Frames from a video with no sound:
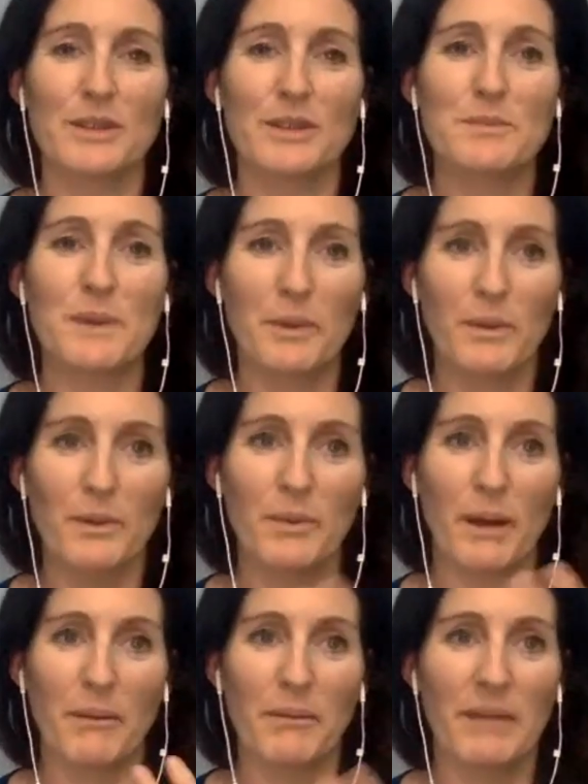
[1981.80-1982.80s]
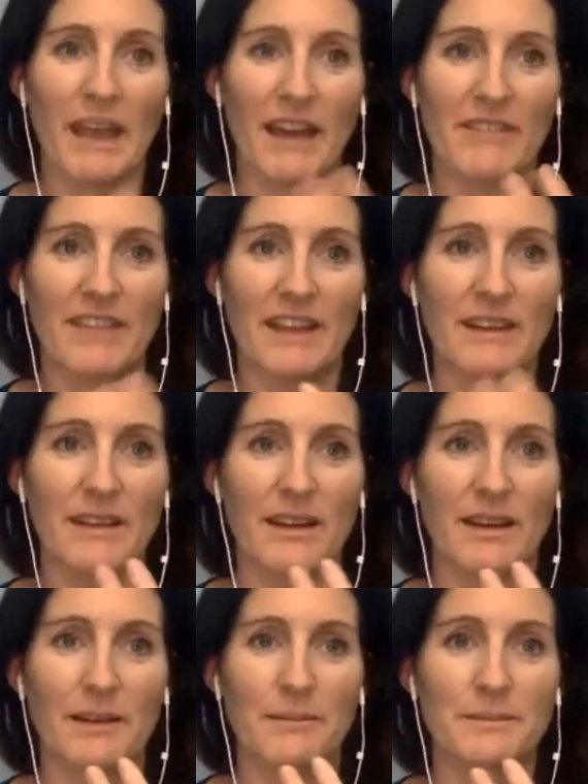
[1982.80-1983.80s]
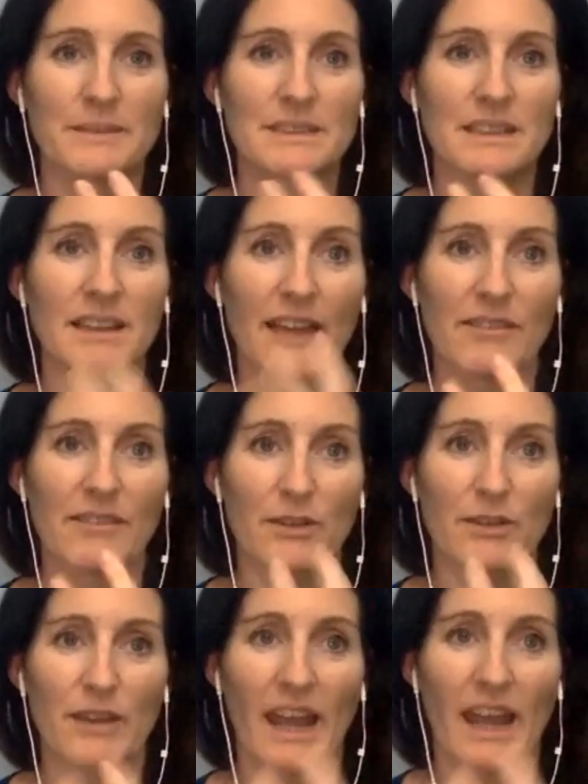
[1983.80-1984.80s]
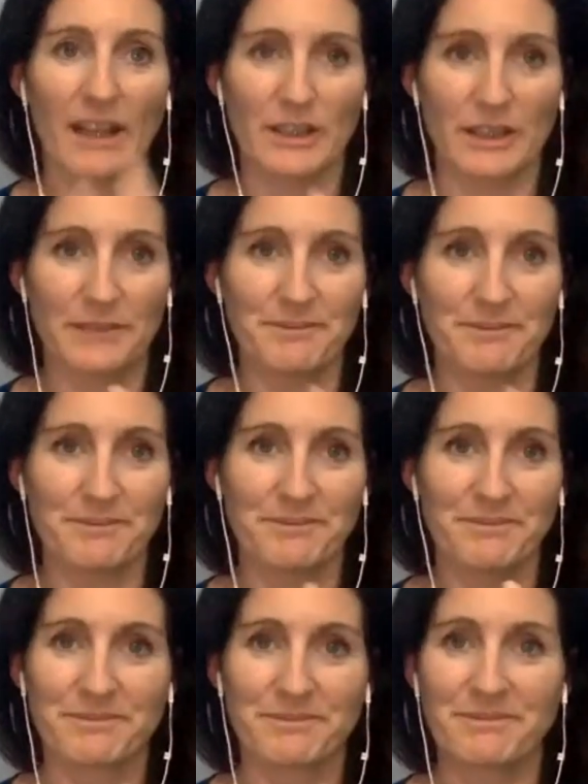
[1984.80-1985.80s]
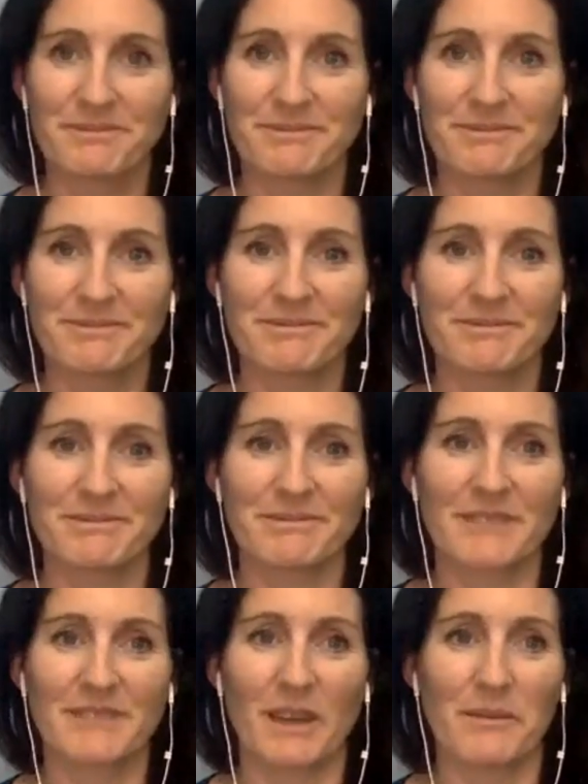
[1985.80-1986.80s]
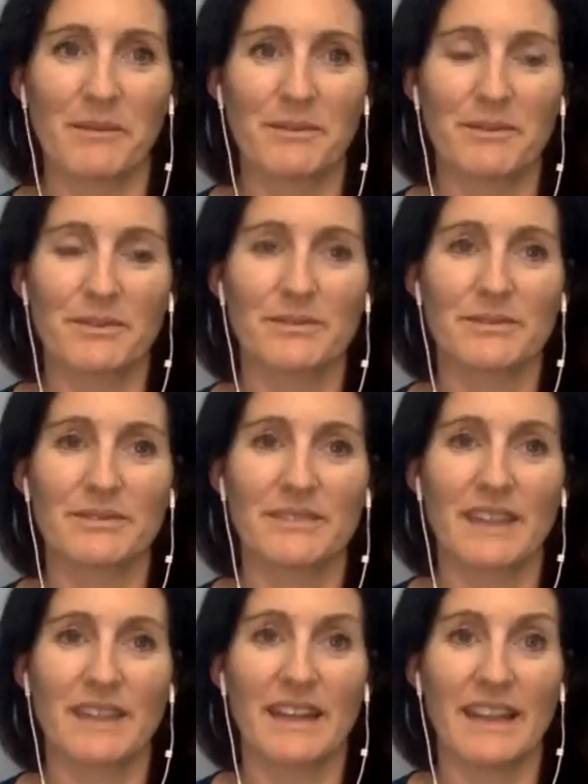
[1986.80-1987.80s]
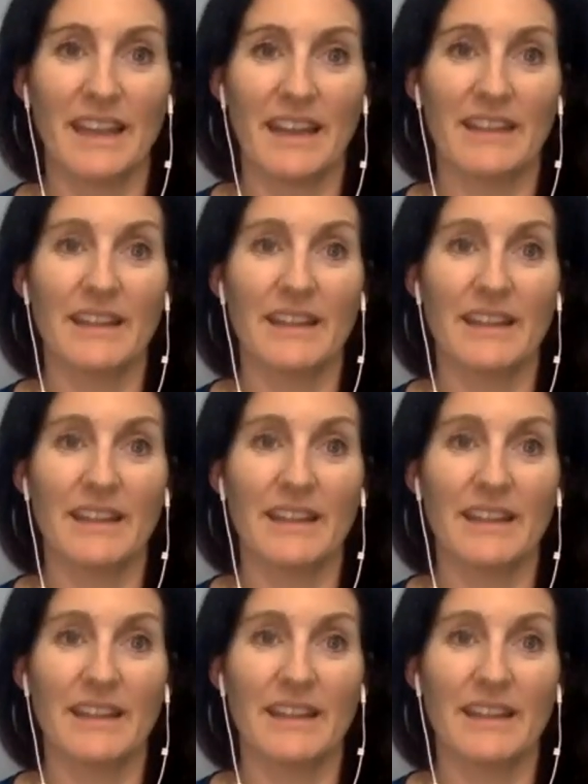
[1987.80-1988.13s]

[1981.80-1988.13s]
people will probably have that um, saliva reaction. Yep. Yeah. And again,